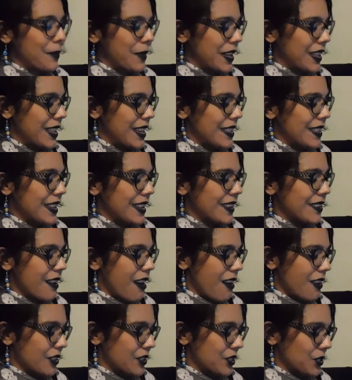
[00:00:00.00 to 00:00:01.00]
We think that in
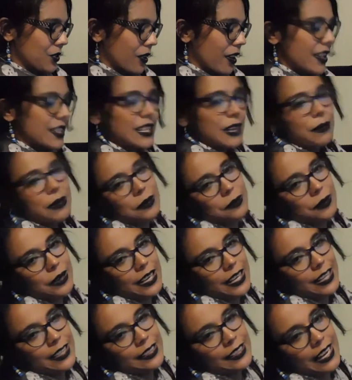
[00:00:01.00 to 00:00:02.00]
all stories that we
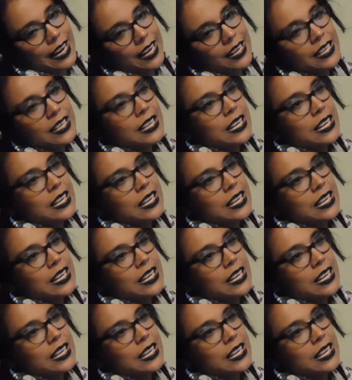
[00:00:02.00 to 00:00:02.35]
read that